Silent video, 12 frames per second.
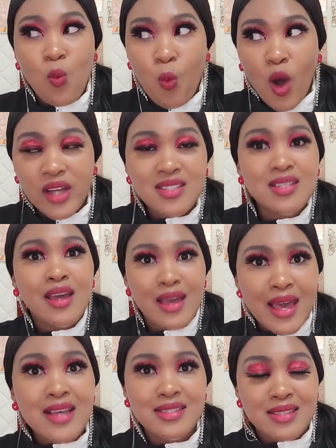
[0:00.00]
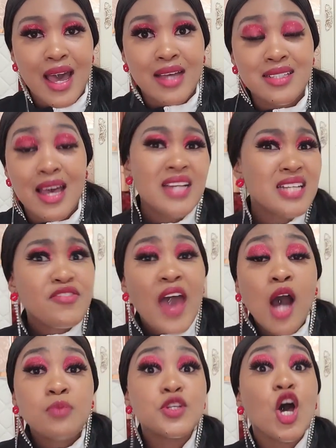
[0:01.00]
What is that? And
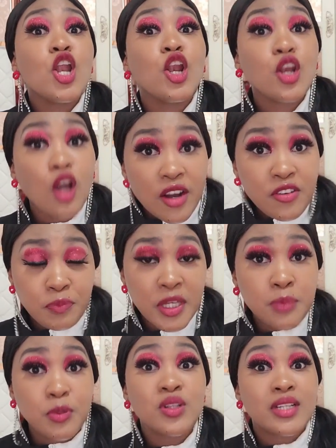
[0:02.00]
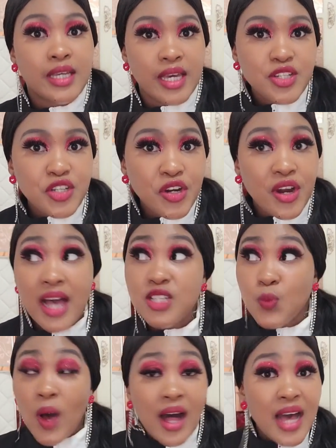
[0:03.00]
I've helped a lot of people get here
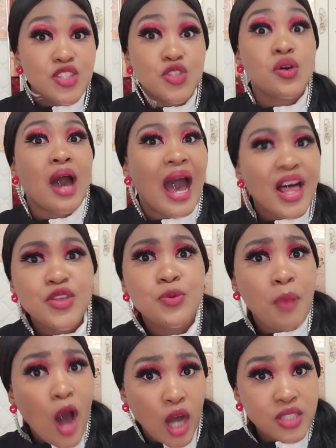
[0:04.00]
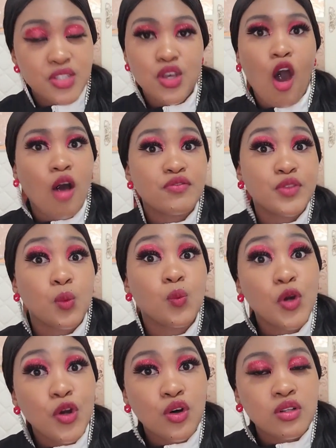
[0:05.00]
as well as to other parts of the
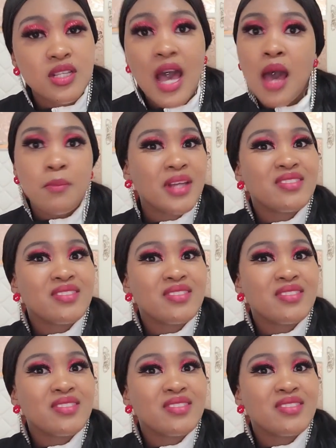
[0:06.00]
world.